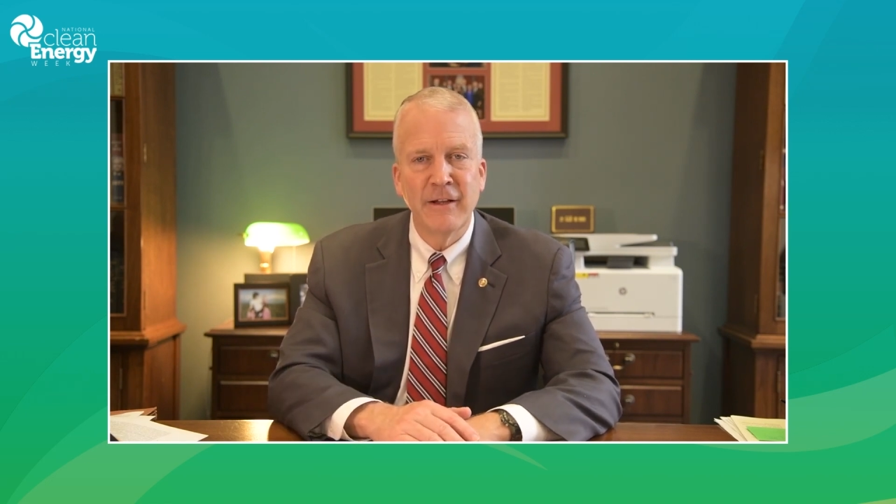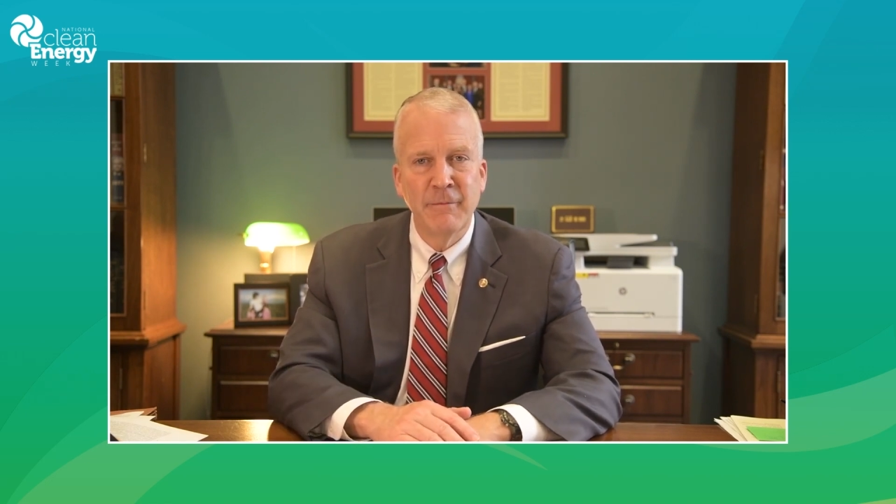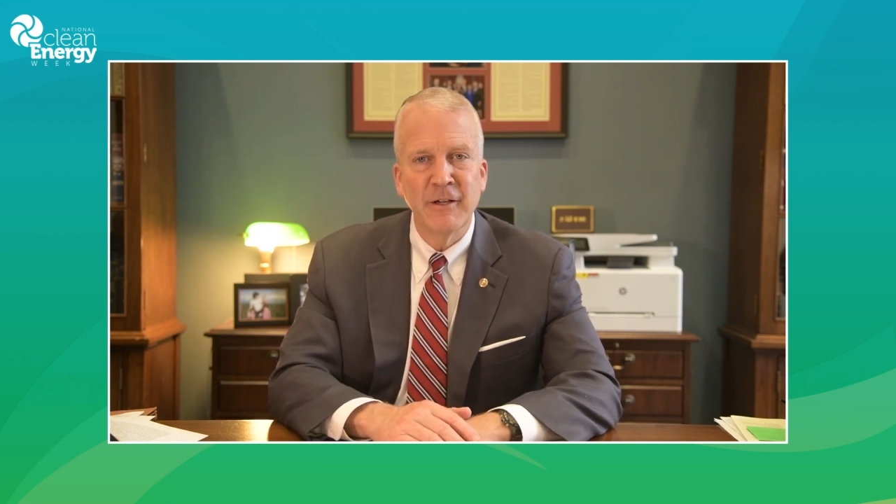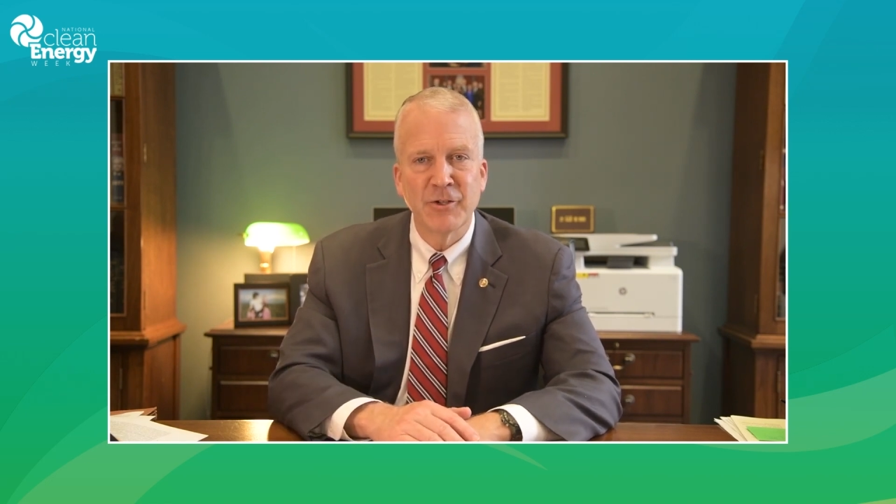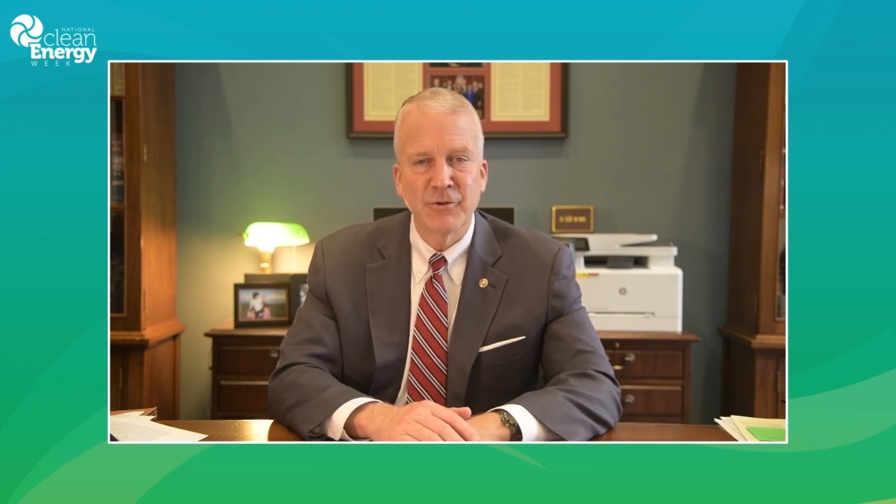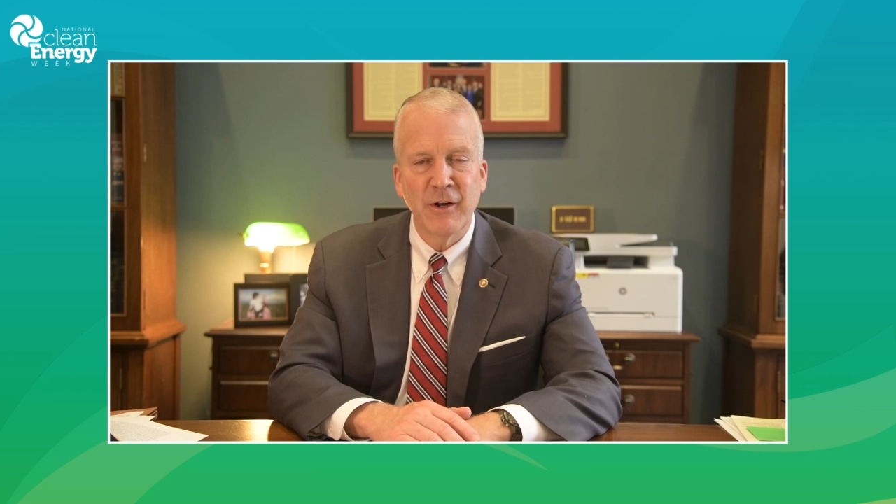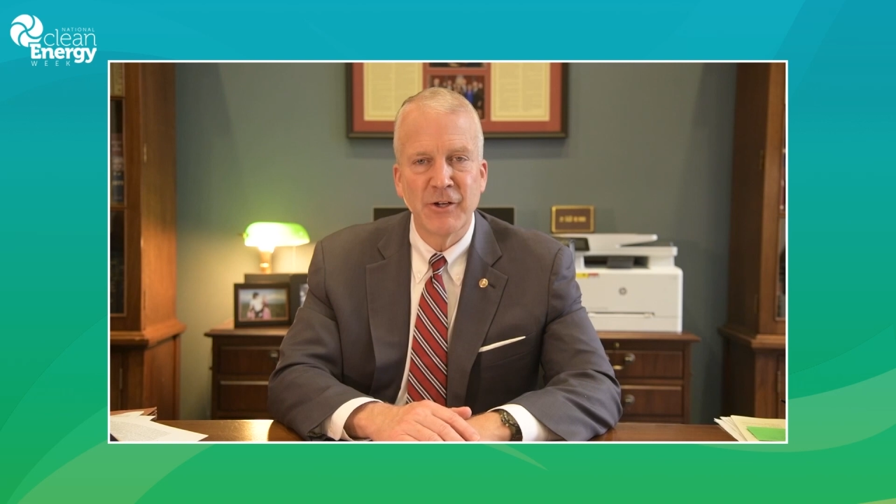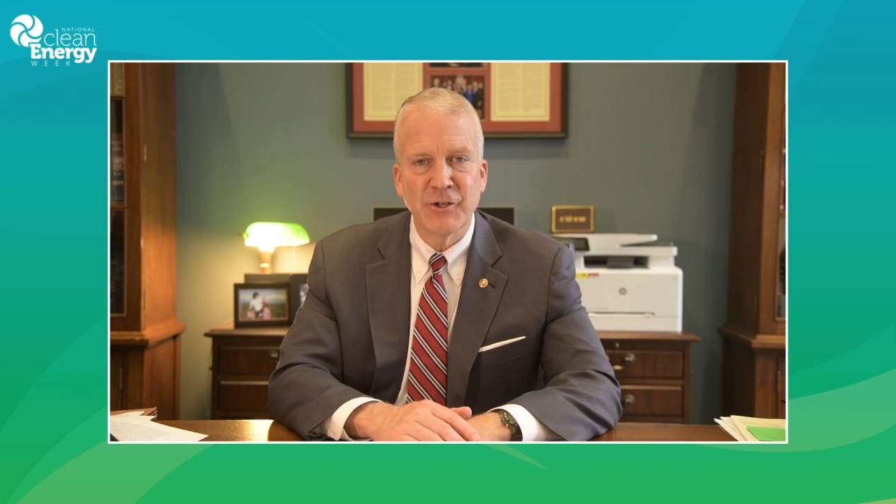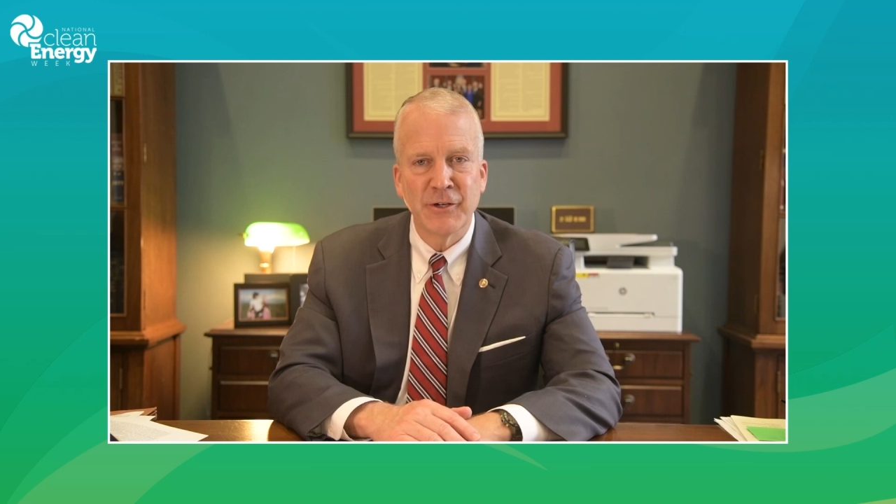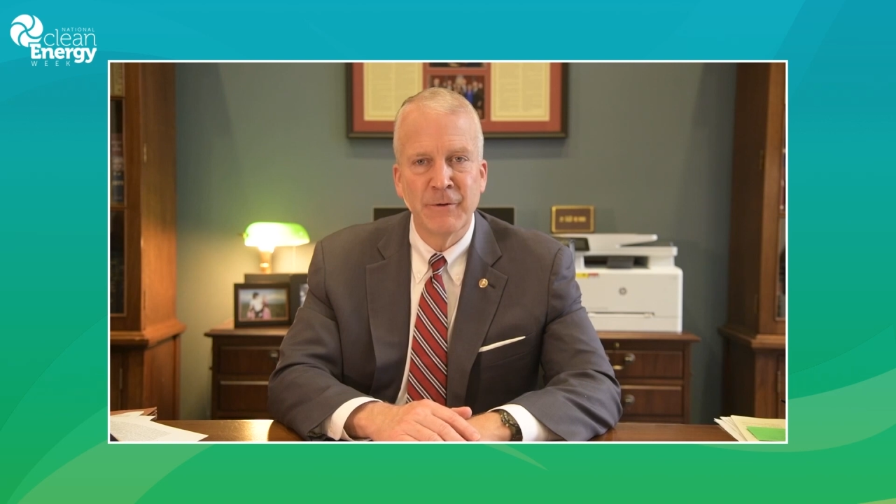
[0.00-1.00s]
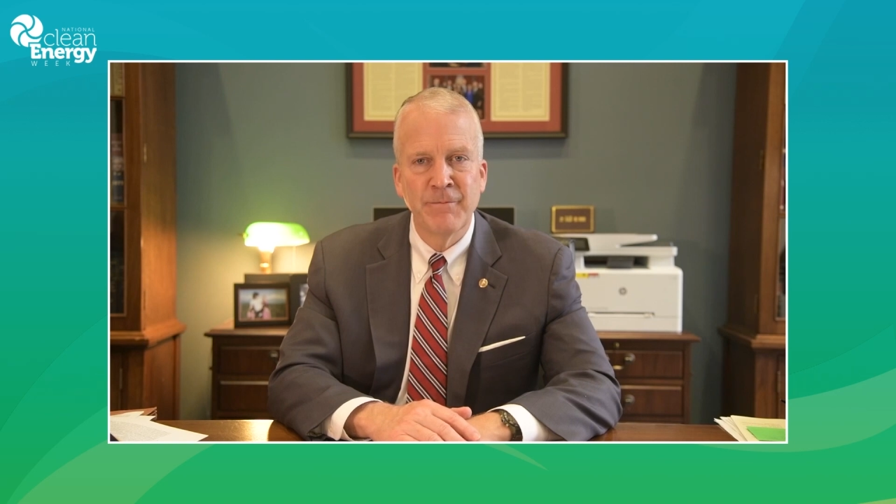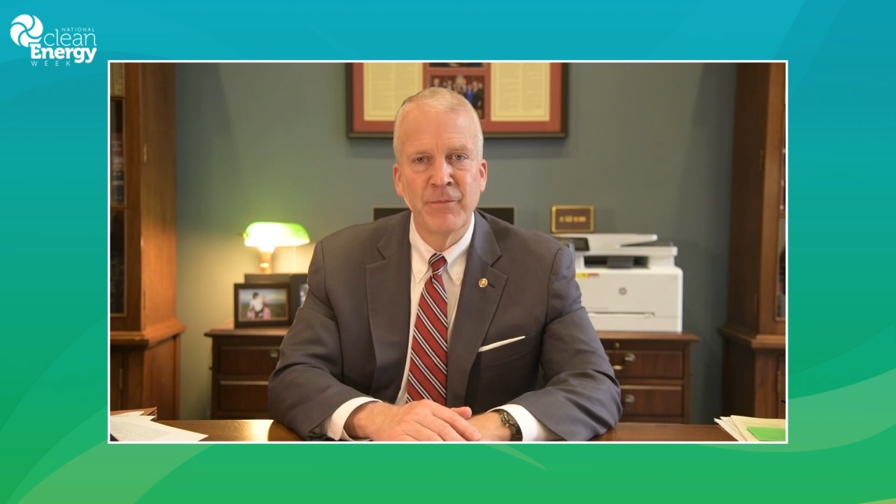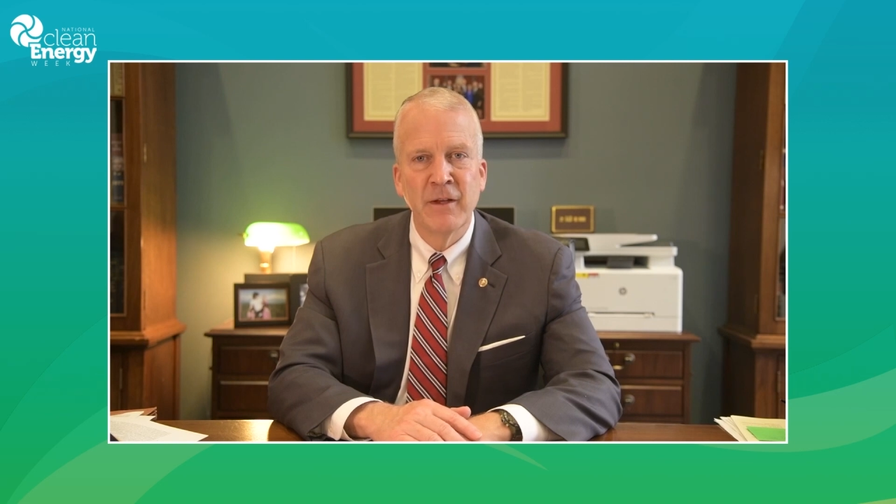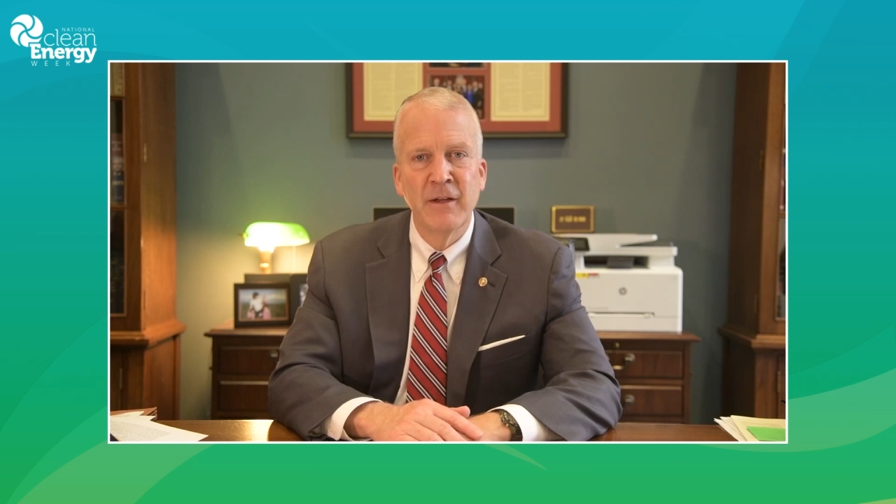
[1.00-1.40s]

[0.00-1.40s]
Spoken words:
administration